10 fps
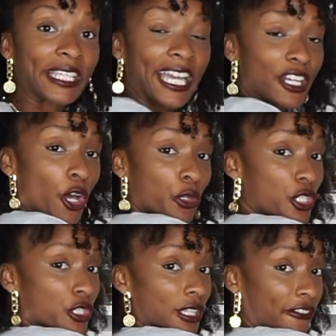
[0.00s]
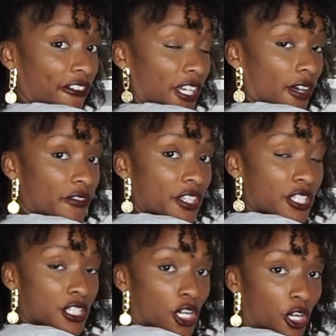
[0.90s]
yeah, no, the fit of
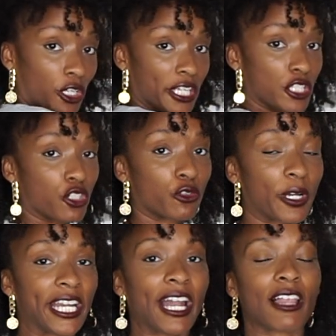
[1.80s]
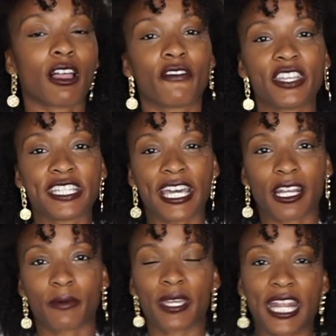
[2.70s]
this skirt is great. I love the
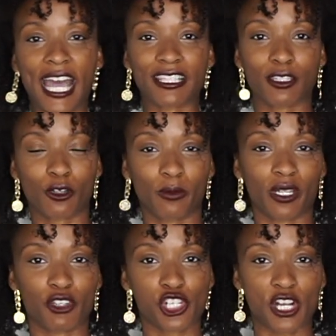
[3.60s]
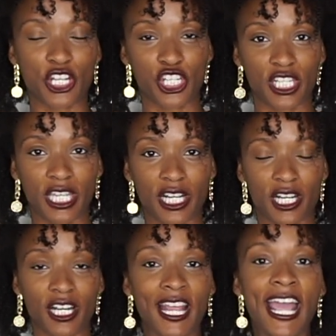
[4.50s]
denim. It has a little bit of stretch in
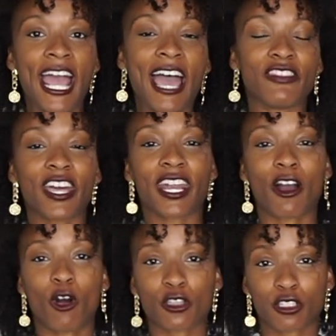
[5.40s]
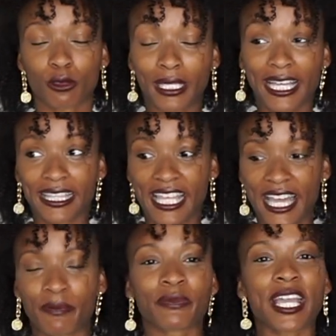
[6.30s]
there. And then I also like
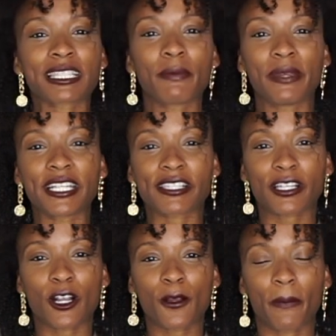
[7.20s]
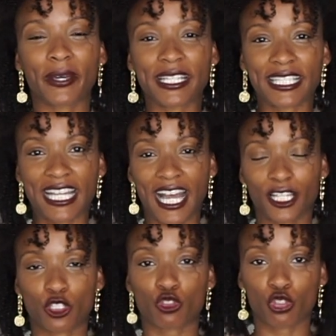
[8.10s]
that it's a mini skirt, but it's not
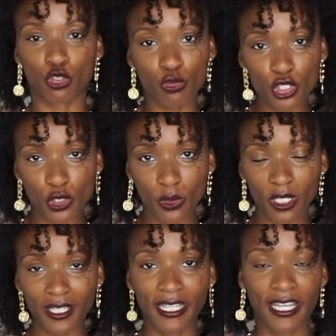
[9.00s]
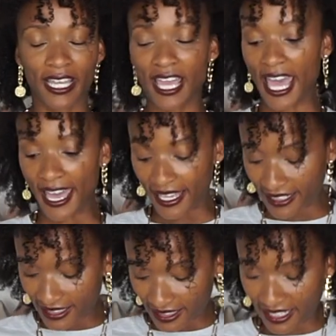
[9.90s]
too short.
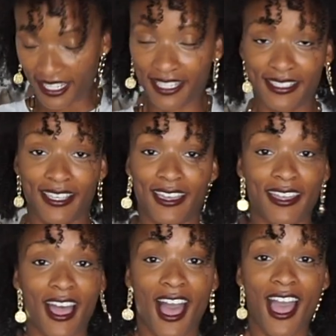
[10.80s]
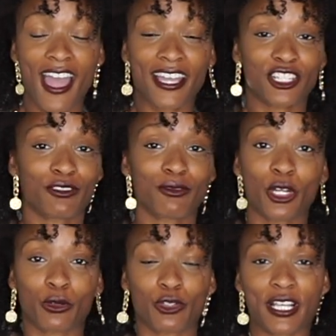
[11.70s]
And like I said, I, you
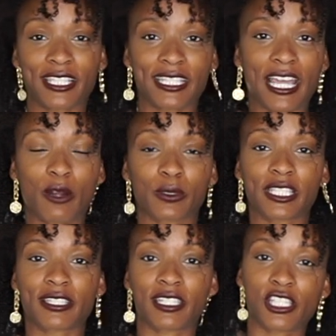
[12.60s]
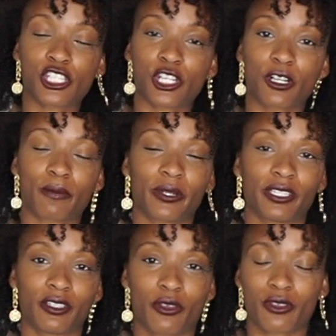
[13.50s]
know, dressed it down with this t-shirt, but
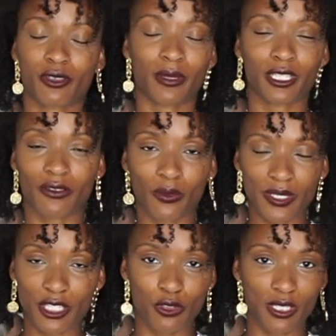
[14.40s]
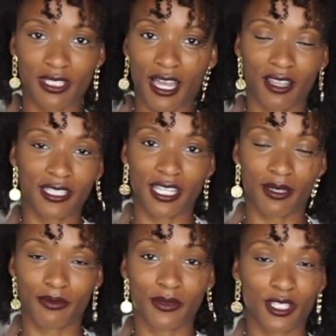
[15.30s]
you know, there's so many different ways that you can style a
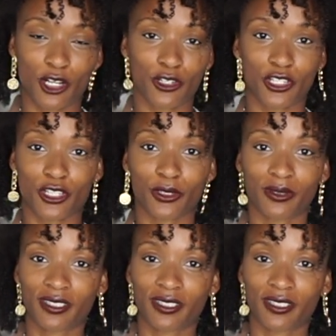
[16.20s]
denim skirt too.